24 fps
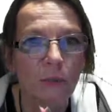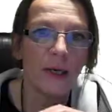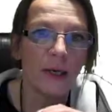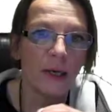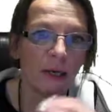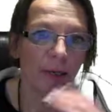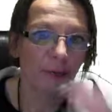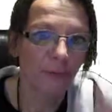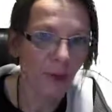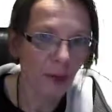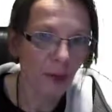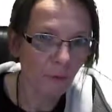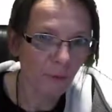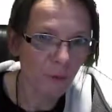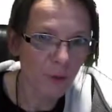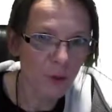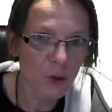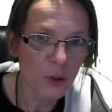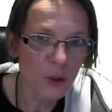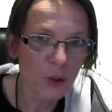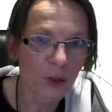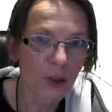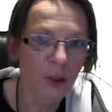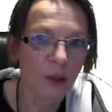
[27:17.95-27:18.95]
In the Mac
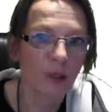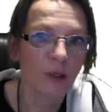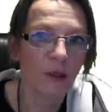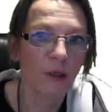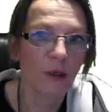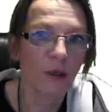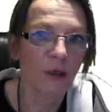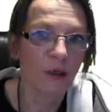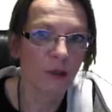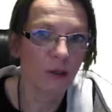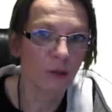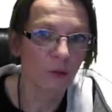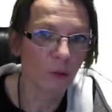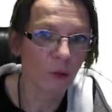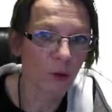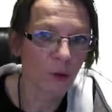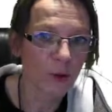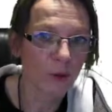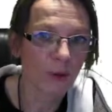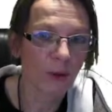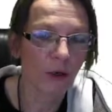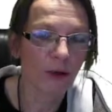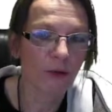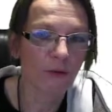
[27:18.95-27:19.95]
version you
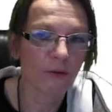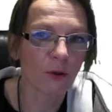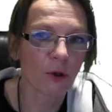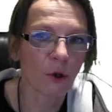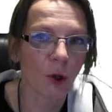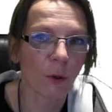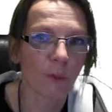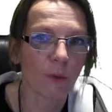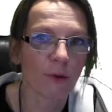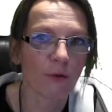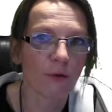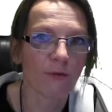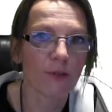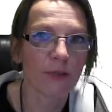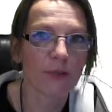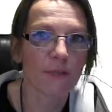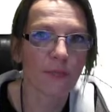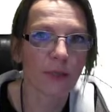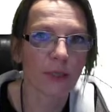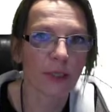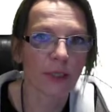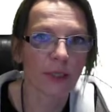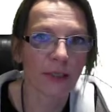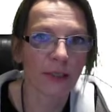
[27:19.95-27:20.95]
also have the comment field,
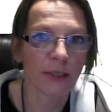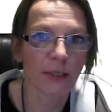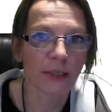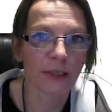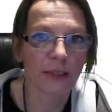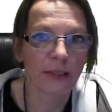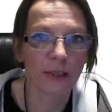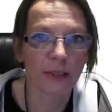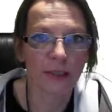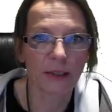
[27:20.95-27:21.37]
but in that